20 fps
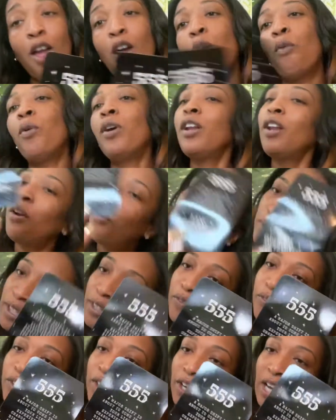when they're
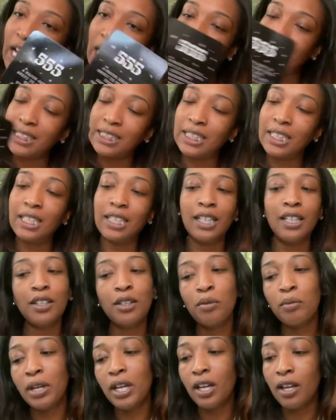really for your highest good
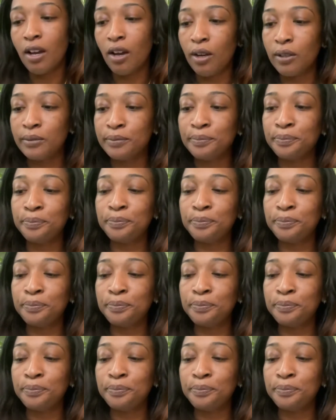either way go